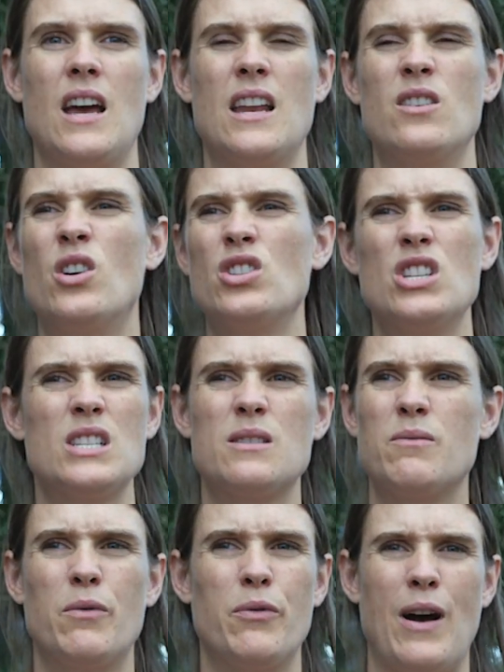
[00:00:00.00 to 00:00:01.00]
not just
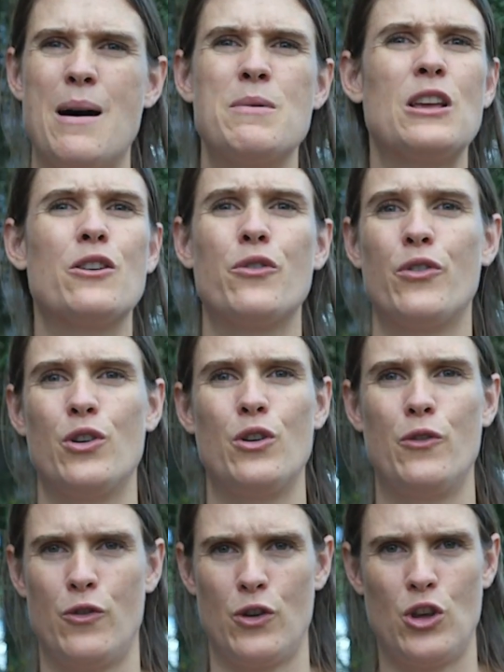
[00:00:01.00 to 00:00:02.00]
farming and
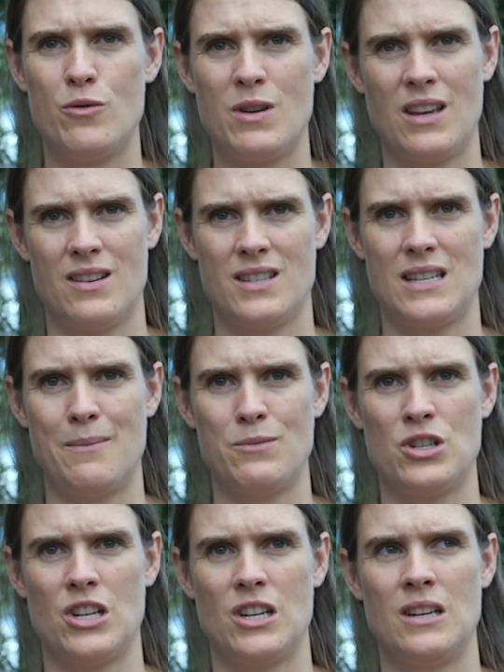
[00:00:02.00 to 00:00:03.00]
food for human
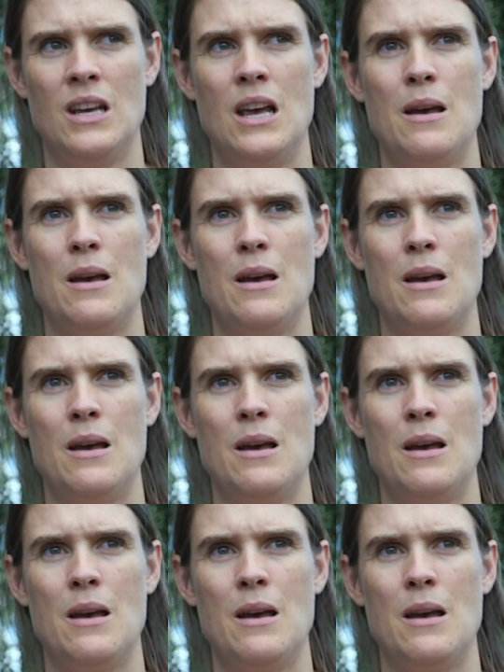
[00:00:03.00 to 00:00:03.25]
consumption,